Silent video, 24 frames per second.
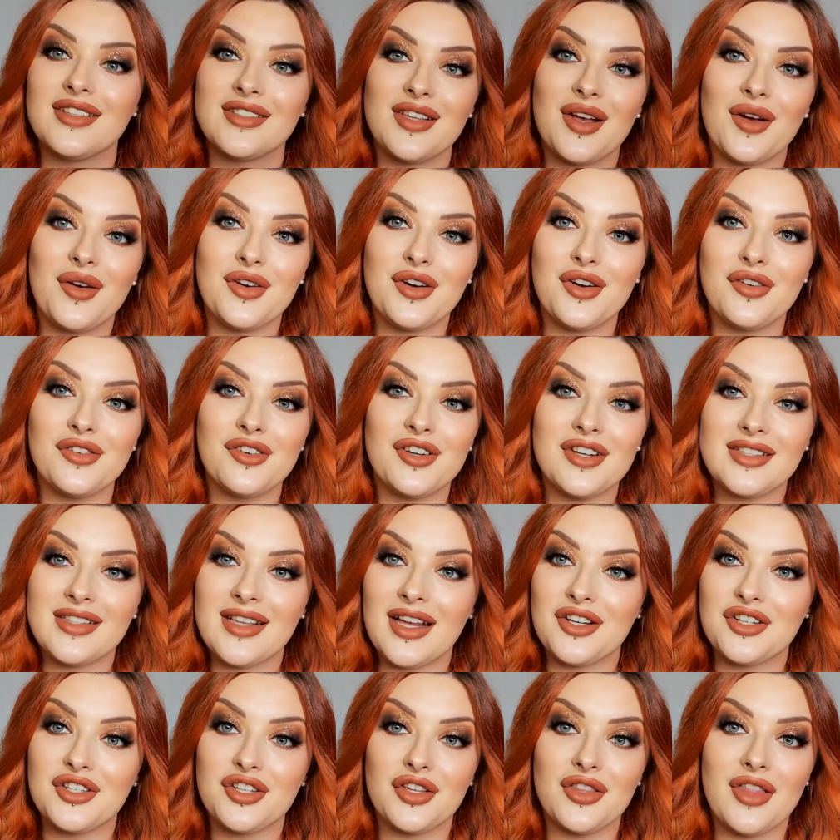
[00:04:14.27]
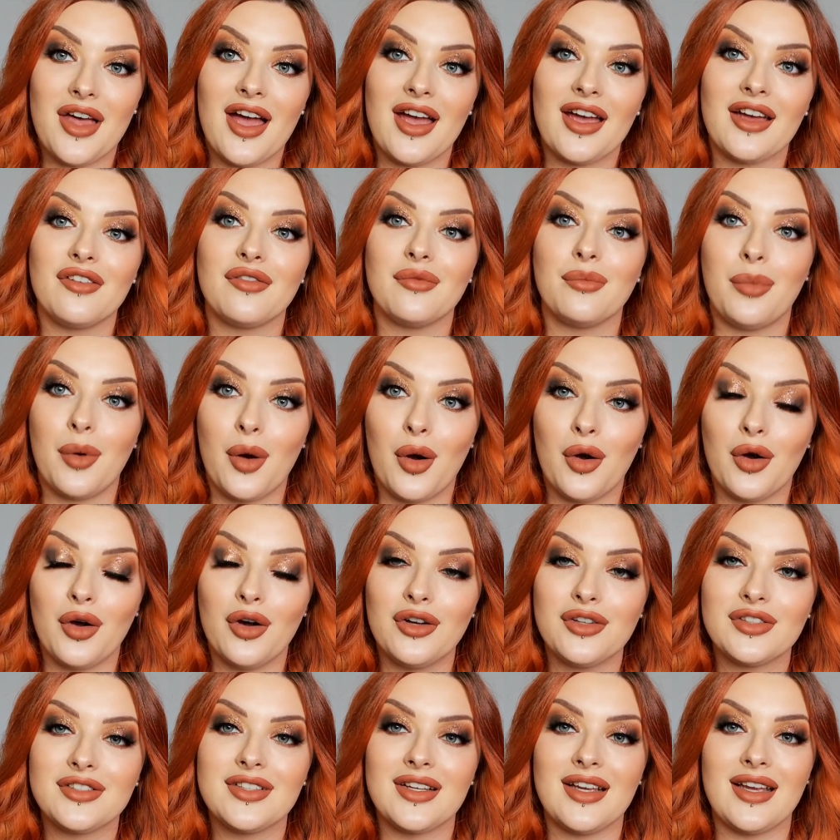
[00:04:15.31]
So another essential that I have
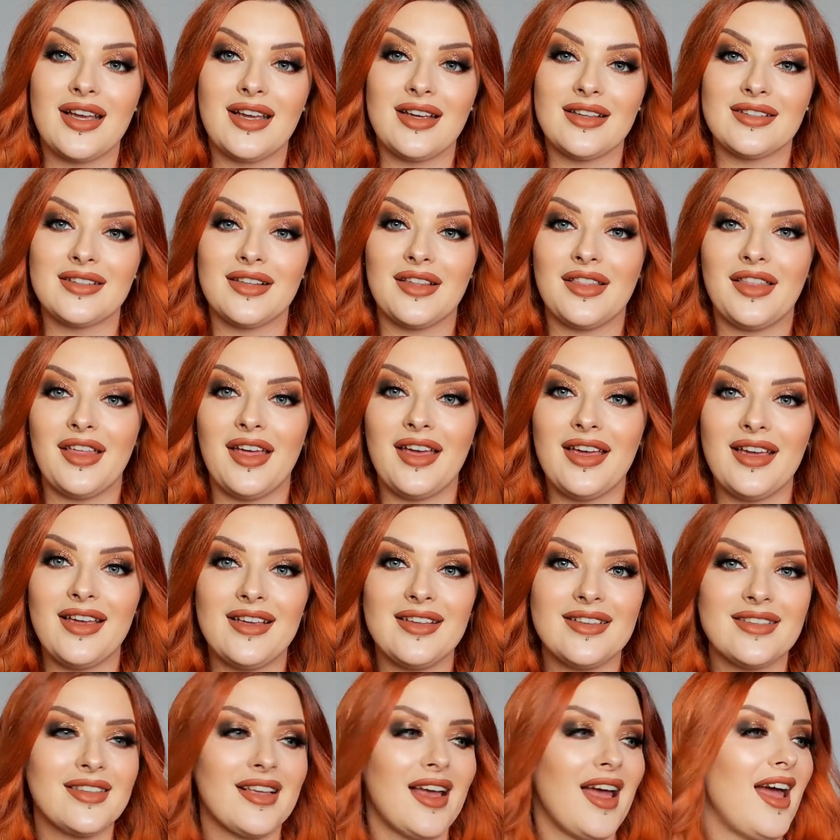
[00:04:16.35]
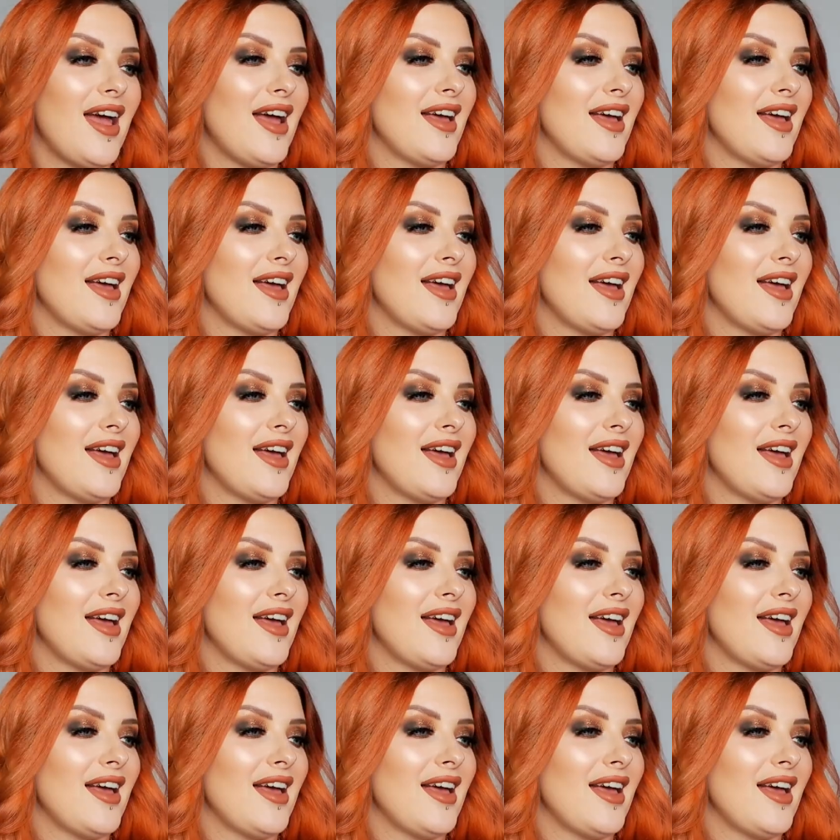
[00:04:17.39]
bought is these.